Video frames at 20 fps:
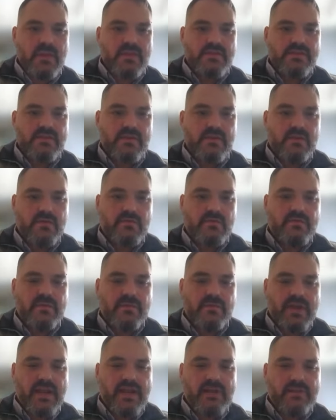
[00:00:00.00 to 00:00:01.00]
So for
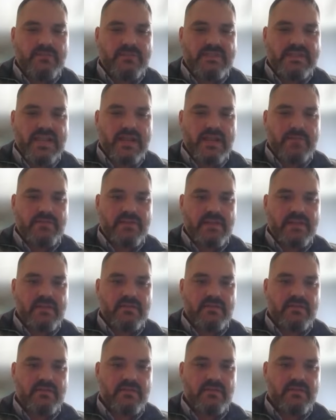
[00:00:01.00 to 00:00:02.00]
random
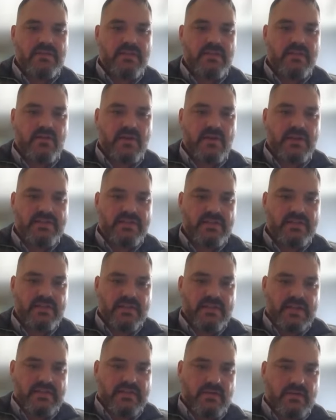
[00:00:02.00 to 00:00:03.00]
sampling,
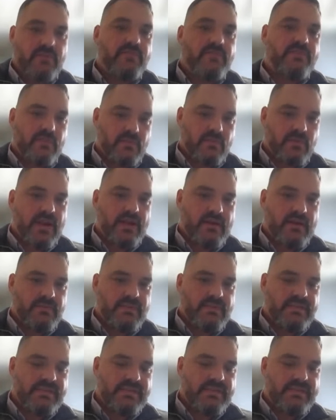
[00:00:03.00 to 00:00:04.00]
for random
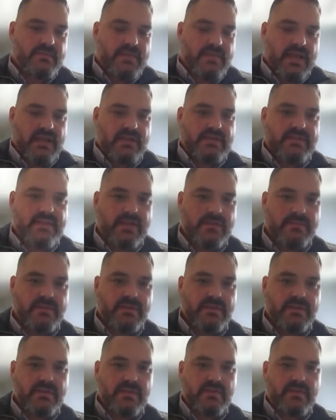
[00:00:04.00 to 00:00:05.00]
and systematic
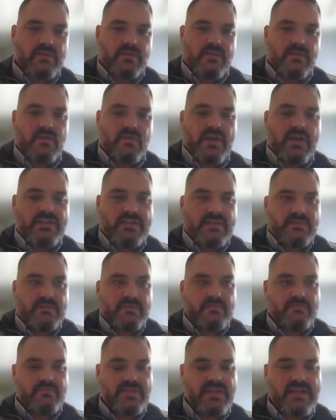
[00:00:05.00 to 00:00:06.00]
sampling, the
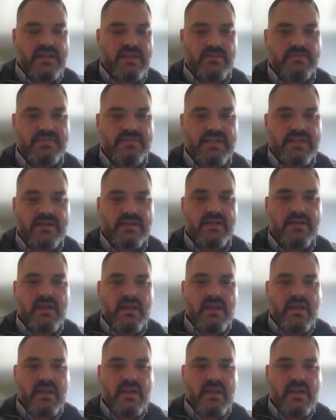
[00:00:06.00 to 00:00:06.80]
question becomes then